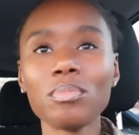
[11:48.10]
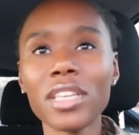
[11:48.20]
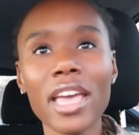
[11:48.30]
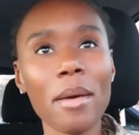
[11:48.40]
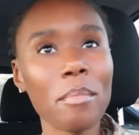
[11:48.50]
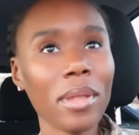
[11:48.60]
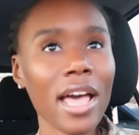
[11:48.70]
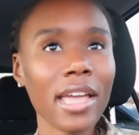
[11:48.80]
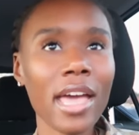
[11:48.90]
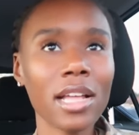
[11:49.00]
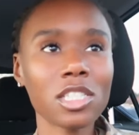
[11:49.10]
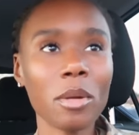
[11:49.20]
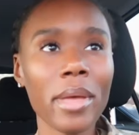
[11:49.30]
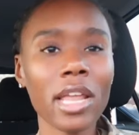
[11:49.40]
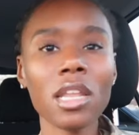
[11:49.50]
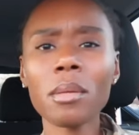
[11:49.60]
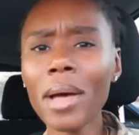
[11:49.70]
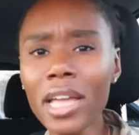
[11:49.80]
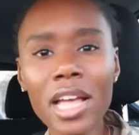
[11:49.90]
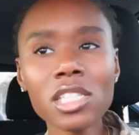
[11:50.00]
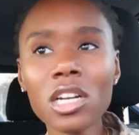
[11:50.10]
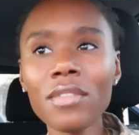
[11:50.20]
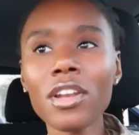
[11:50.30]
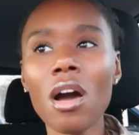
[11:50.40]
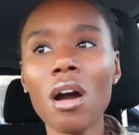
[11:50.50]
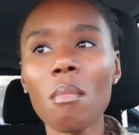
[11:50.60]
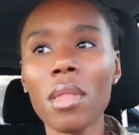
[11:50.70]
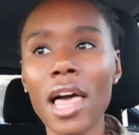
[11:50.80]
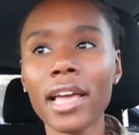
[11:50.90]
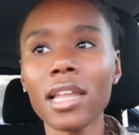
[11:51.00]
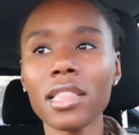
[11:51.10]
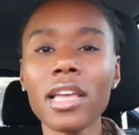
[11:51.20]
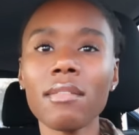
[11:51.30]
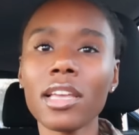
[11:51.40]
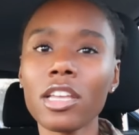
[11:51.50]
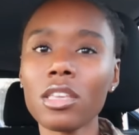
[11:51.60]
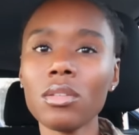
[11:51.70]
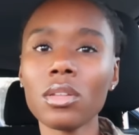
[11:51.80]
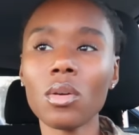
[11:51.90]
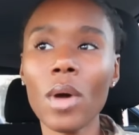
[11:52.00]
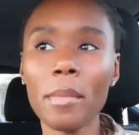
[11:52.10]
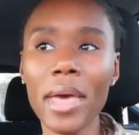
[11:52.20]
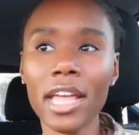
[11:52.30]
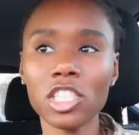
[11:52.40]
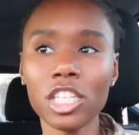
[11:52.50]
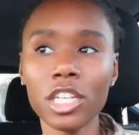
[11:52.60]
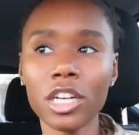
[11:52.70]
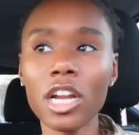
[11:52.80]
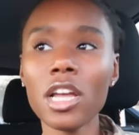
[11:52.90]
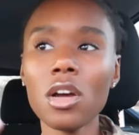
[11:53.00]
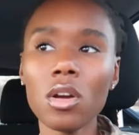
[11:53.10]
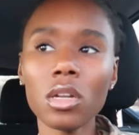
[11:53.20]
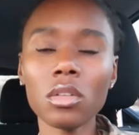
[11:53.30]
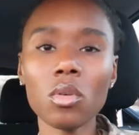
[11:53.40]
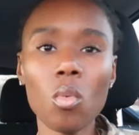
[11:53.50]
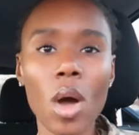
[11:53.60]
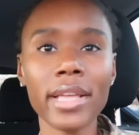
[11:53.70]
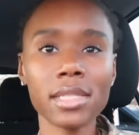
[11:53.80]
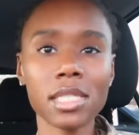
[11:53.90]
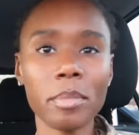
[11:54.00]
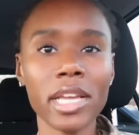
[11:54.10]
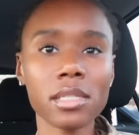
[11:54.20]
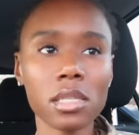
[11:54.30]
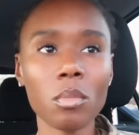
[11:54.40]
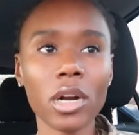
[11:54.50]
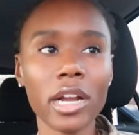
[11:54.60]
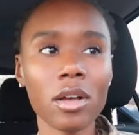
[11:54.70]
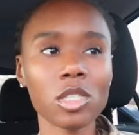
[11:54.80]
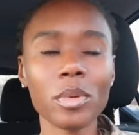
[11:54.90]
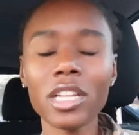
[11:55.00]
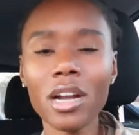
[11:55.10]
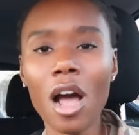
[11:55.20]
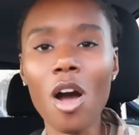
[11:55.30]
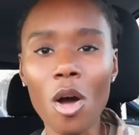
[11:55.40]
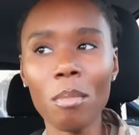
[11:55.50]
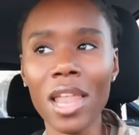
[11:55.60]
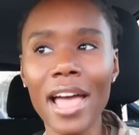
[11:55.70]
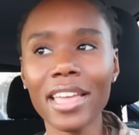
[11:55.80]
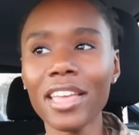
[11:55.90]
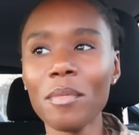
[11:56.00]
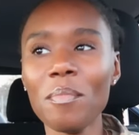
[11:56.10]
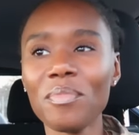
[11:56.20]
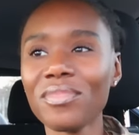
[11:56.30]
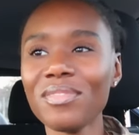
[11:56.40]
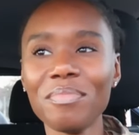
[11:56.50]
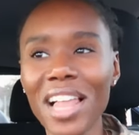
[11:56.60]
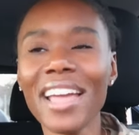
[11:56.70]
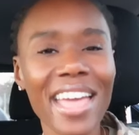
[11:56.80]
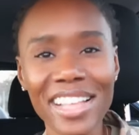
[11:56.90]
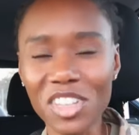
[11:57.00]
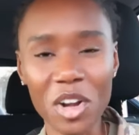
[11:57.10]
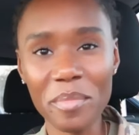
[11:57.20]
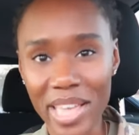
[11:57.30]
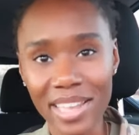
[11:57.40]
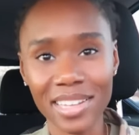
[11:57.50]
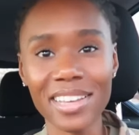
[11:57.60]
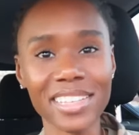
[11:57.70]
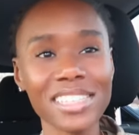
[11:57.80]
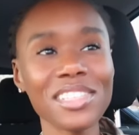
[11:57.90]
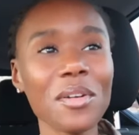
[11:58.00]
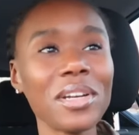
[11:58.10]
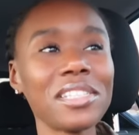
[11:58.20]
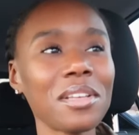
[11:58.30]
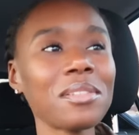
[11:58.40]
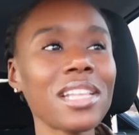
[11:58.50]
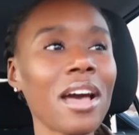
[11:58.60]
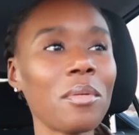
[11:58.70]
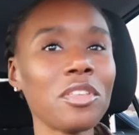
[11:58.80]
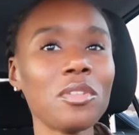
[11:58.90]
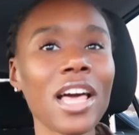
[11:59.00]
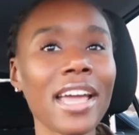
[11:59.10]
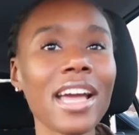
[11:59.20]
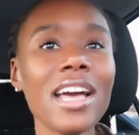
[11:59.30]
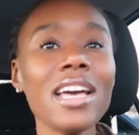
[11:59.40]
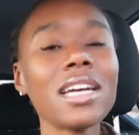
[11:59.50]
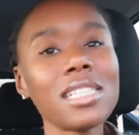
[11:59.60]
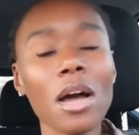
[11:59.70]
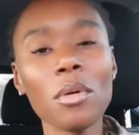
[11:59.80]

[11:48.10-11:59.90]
cat black cats are bad luck my cats aren't even all black like they have like a cute little white patch here or a little white speck somewhere else but they're not all black and black cats aren't bad luck and so it's so sad when you like because i